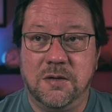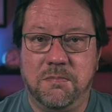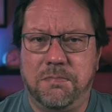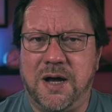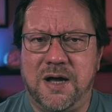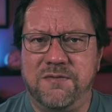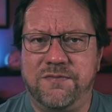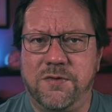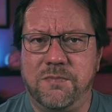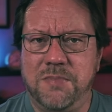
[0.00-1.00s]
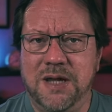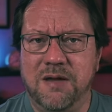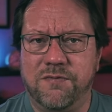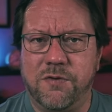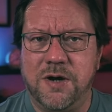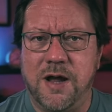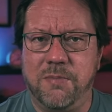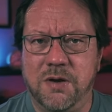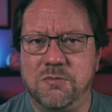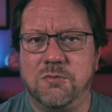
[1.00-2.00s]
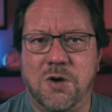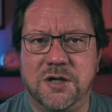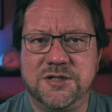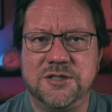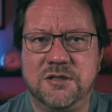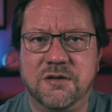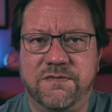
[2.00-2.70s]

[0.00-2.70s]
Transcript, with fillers: Bye for me for now, but watch the